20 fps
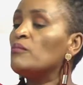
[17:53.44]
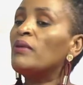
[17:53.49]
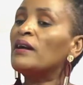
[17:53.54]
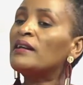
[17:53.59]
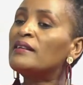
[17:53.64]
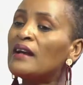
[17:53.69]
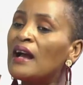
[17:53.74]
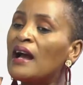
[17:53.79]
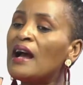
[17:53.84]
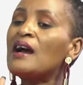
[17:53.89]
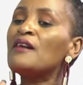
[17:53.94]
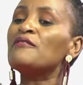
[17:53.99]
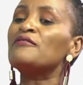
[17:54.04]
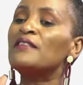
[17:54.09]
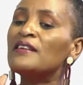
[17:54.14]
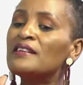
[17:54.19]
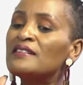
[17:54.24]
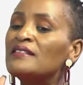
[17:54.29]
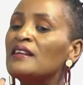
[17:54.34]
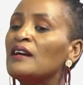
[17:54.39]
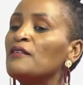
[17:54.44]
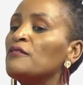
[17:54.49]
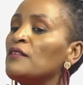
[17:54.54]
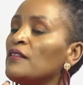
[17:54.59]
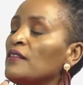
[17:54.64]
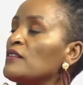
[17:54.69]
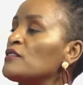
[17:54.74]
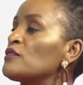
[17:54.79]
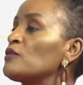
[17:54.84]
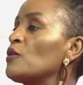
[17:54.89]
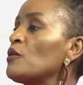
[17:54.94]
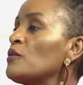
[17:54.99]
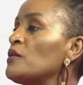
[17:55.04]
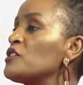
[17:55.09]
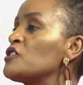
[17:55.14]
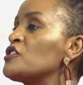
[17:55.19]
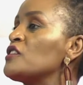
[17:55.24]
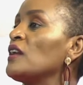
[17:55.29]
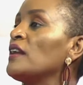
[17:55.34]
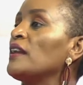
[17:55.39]
But half the stuff in the
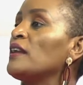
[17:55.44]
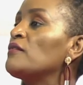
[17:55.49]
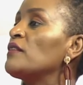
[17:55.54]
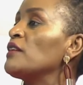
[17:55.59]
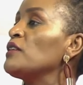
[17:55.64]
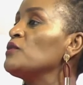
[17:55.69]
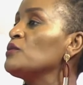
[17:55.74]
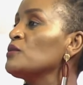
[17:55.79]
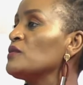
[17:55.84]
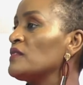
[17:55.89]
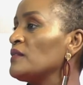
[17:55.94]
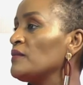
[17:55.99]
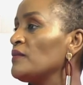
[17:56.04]
storage, they'll never use.